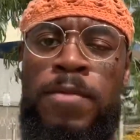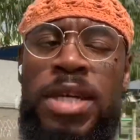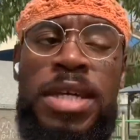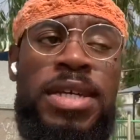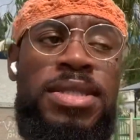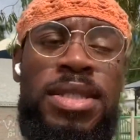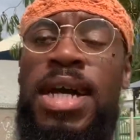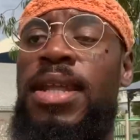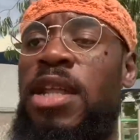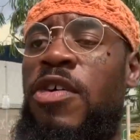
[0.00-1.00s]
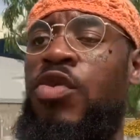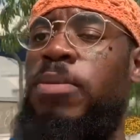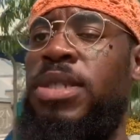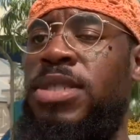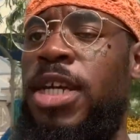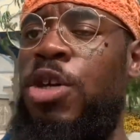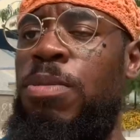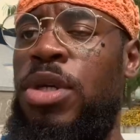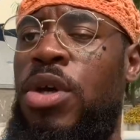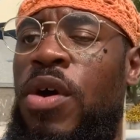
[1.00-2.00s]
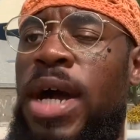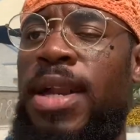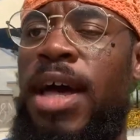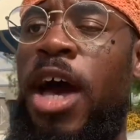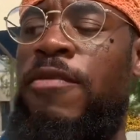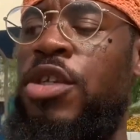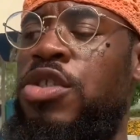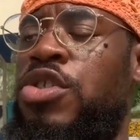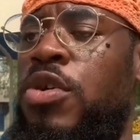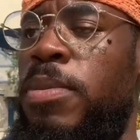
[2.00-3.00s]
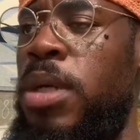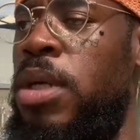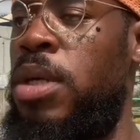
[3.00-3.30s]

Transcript: It gets to that level, but gentlemen, y'all gotta have discernment.